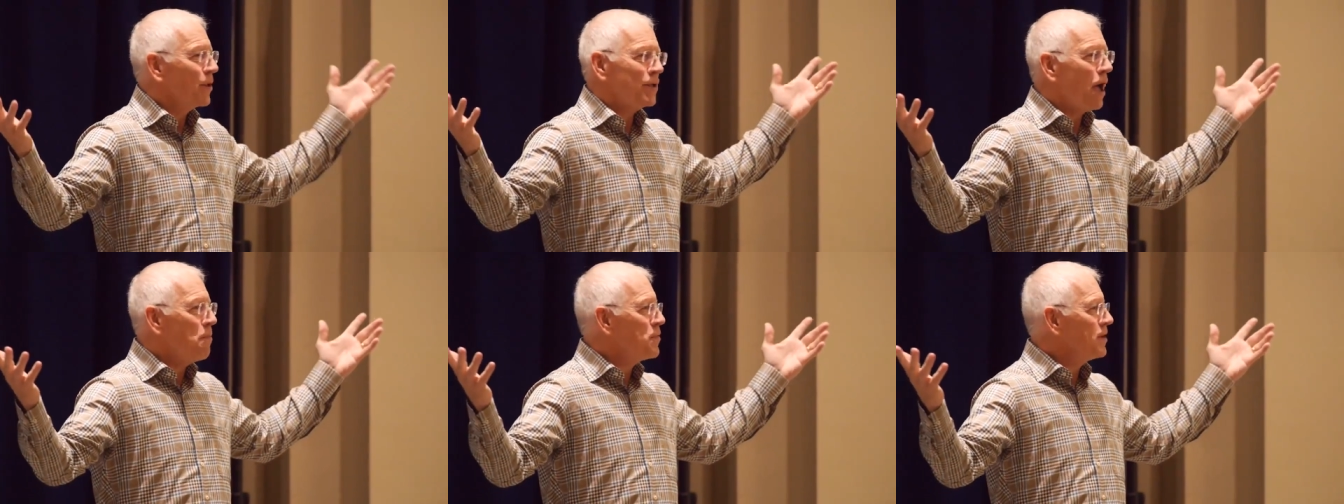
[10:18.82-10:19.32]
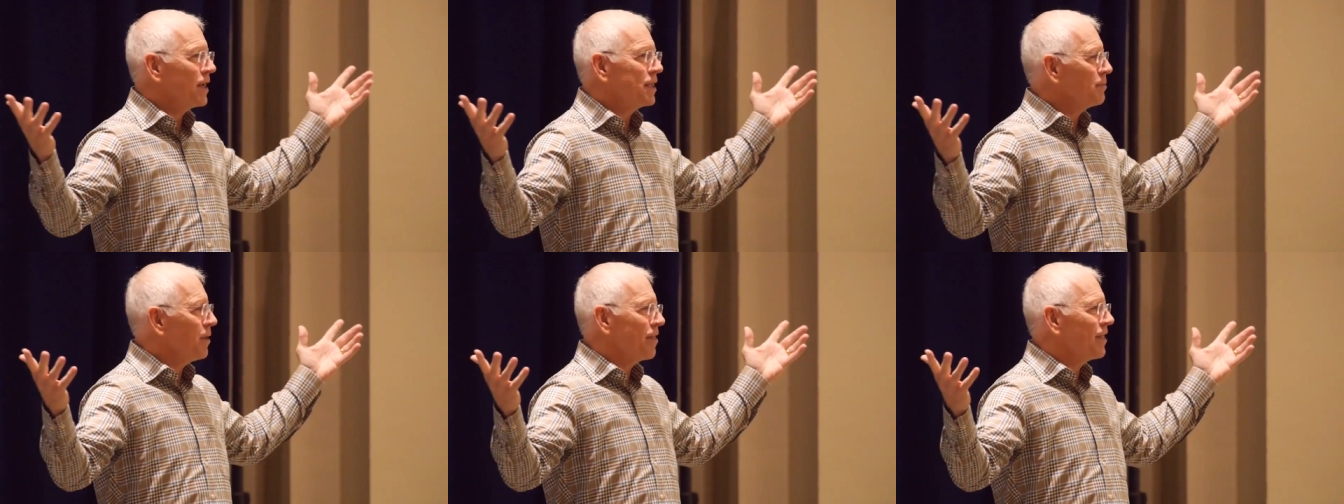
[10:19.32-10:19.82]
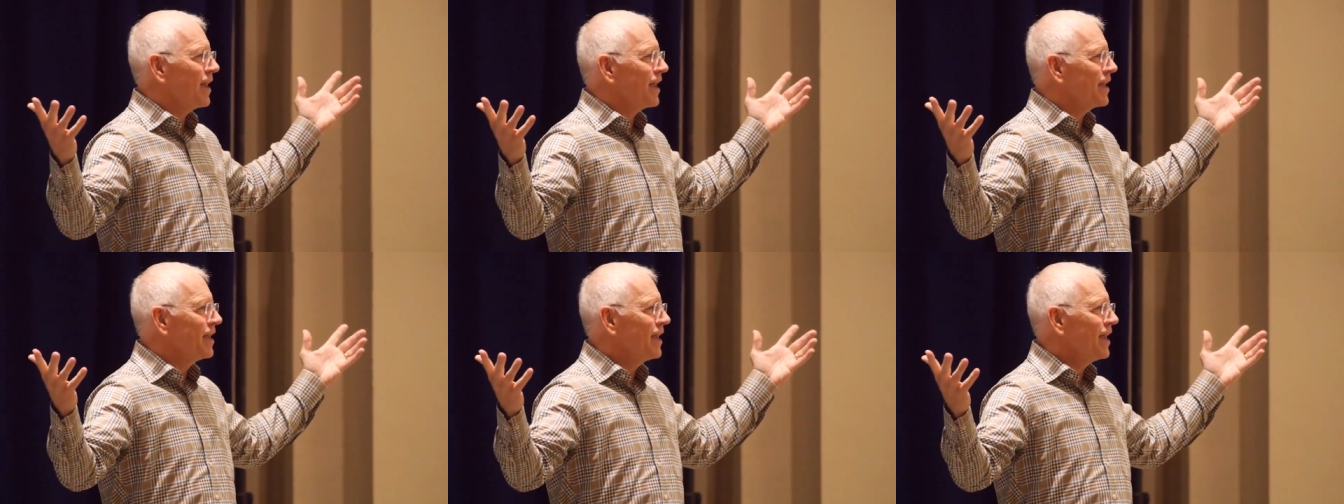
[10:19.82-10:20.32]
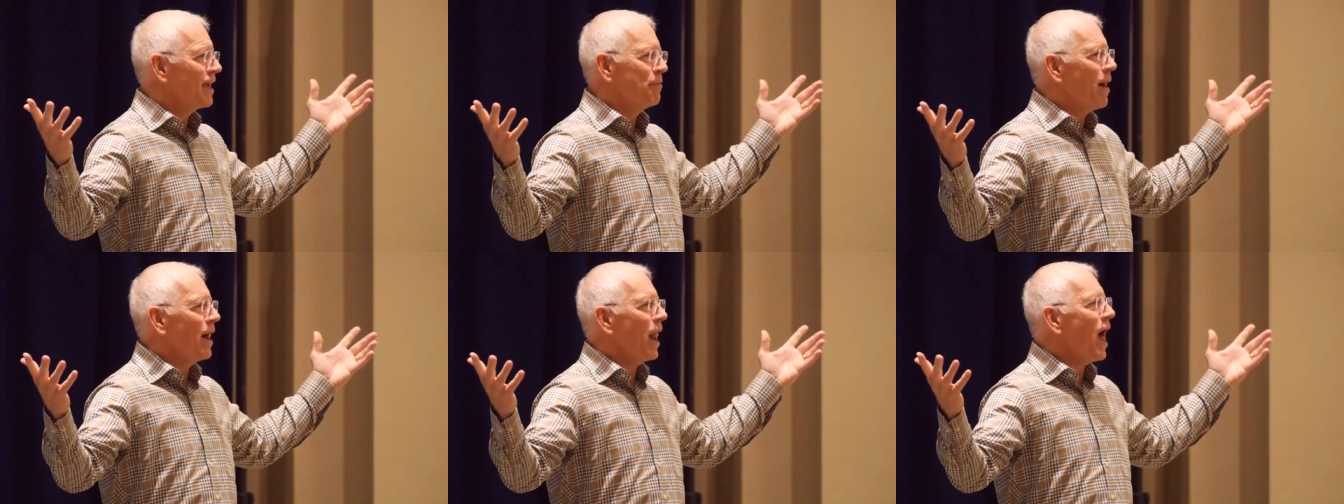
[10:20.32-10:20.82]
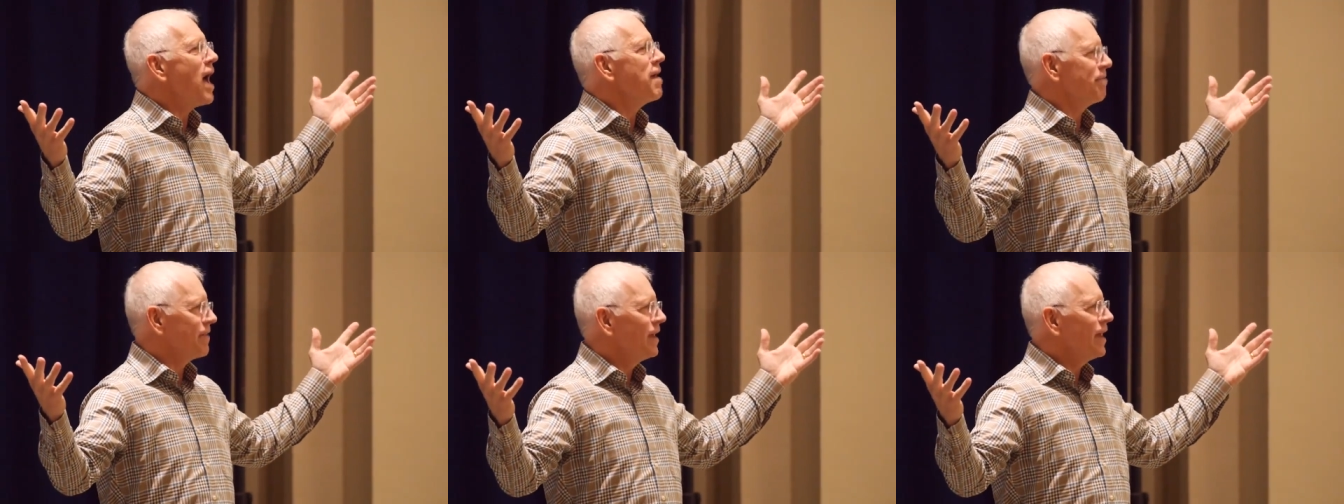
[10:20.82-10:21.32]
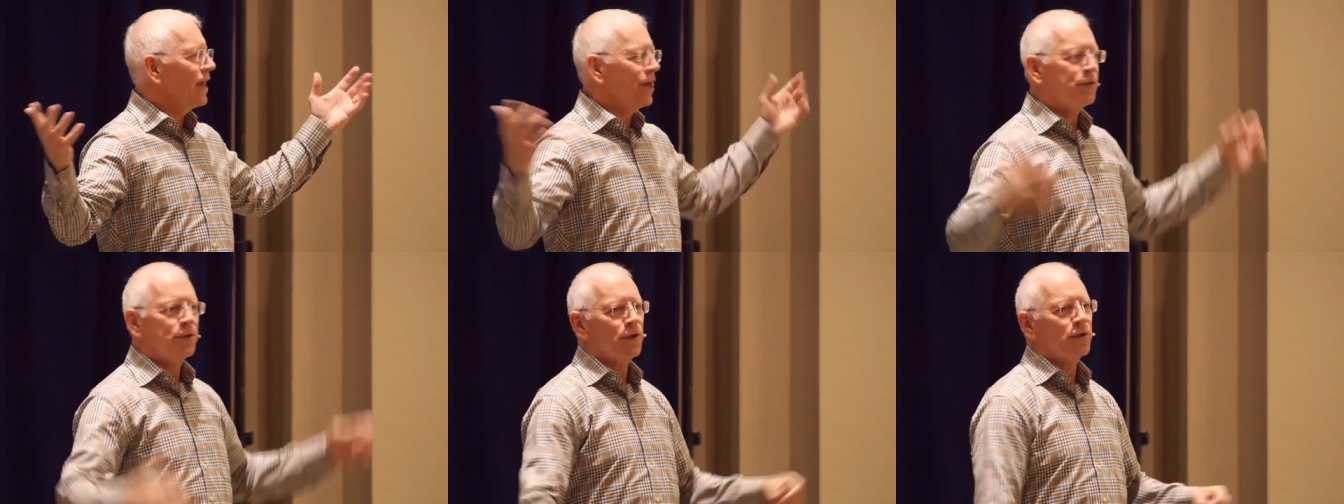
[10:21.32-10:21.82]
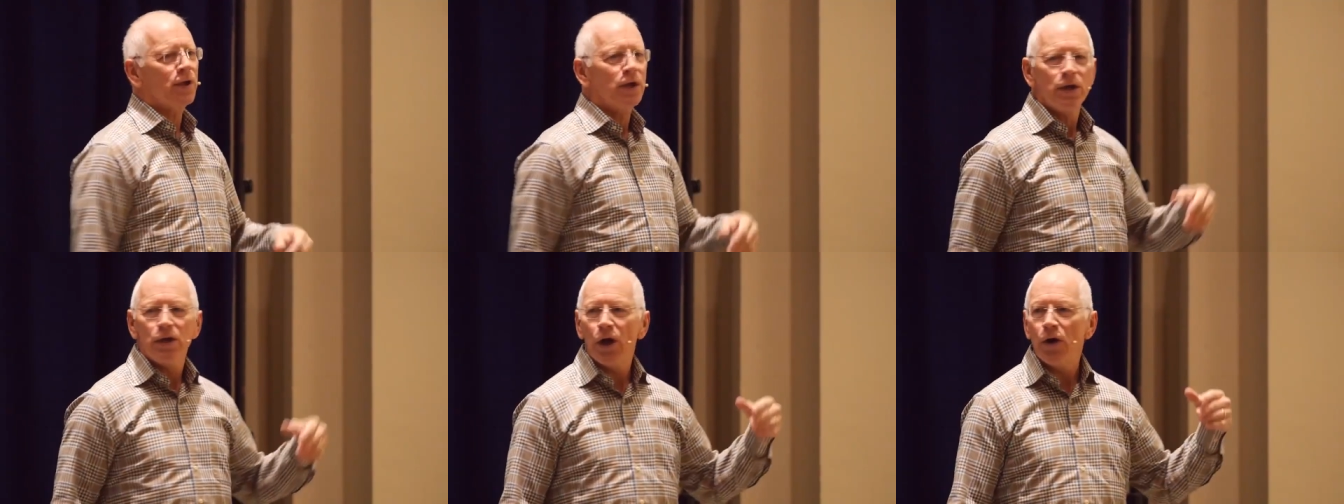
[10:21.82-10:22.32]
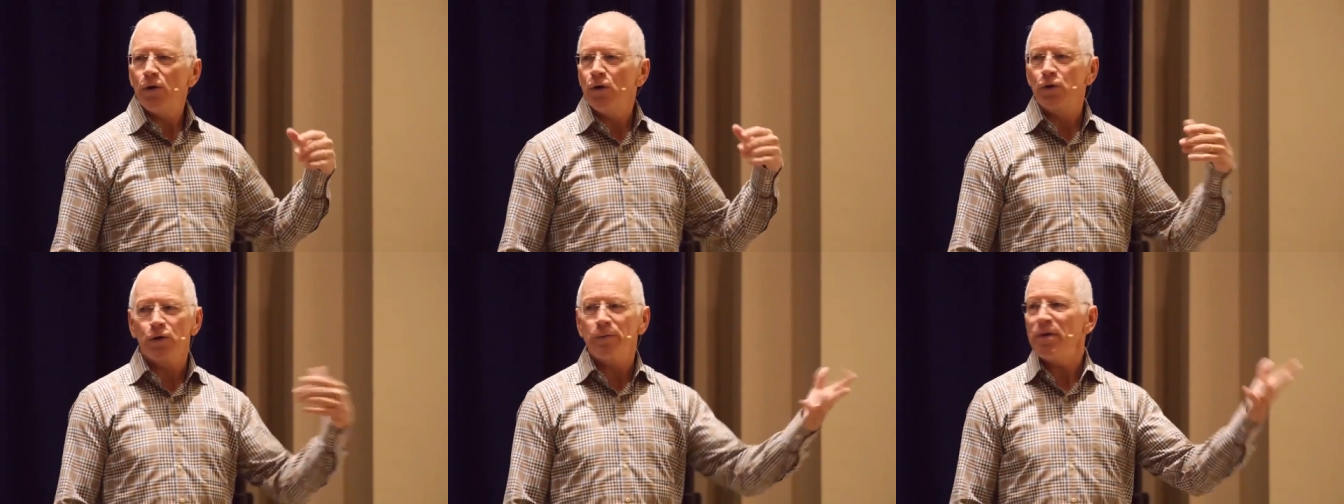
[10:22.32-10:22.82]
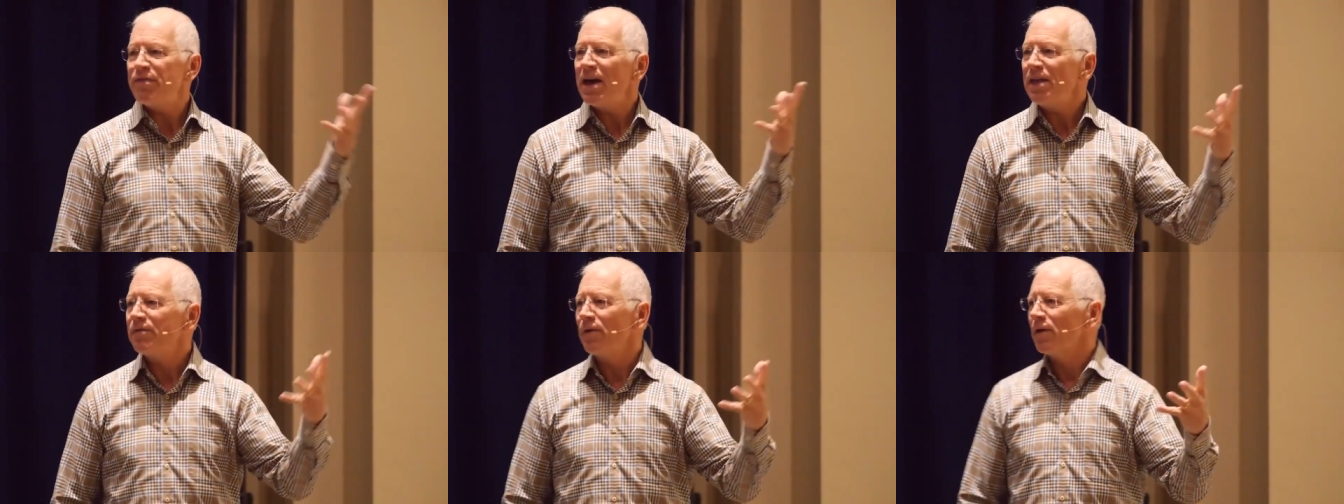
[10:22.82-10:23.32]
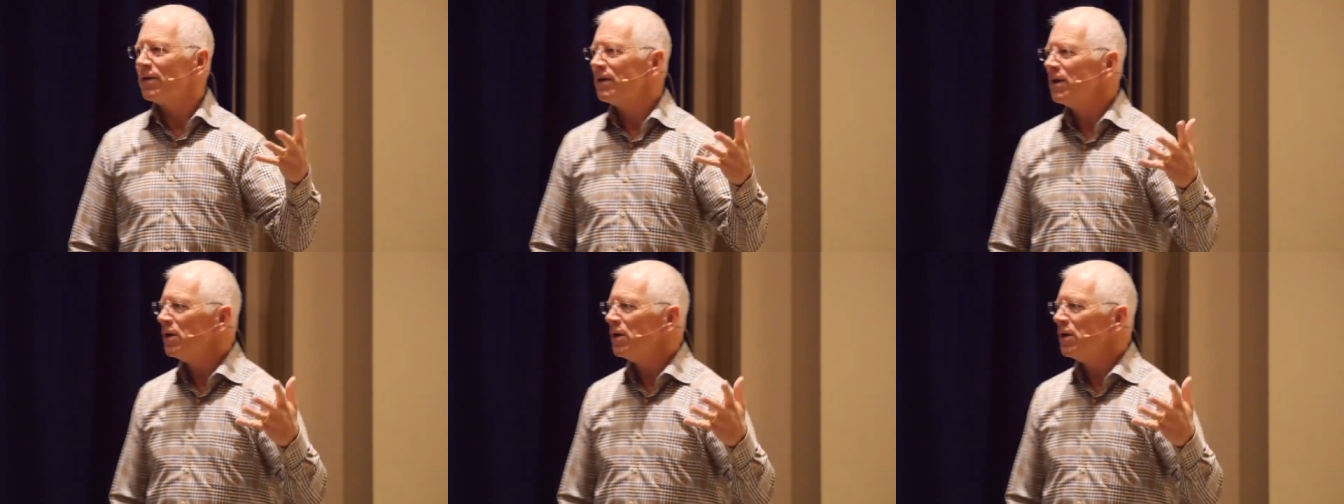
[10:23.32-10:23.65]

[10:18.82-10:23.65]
most unpredictable thing in my life is just, you know, who's going to be faithful?